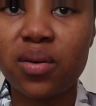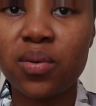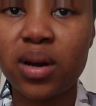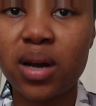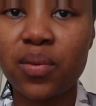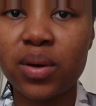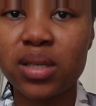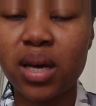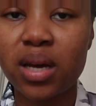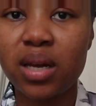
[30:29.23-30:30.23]
once
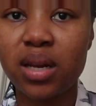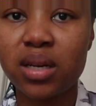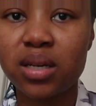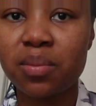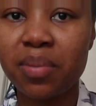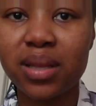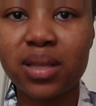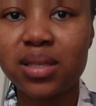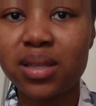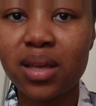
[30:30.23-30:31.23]
I ate it. But
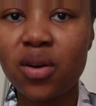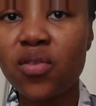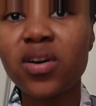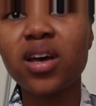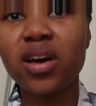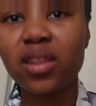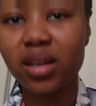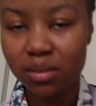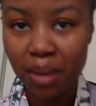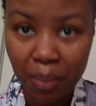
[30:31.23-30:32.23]
this thing over here,
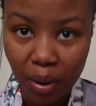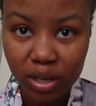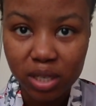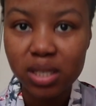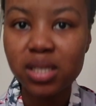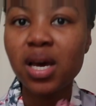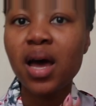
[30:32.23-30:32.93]
that's my bonnet,